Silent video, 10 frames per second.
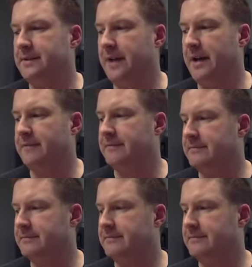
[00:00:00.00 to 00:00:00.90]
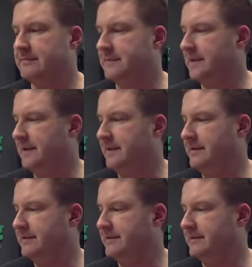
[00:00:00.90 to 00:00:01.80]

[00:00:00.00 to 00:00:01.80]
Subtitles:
yeah, love it.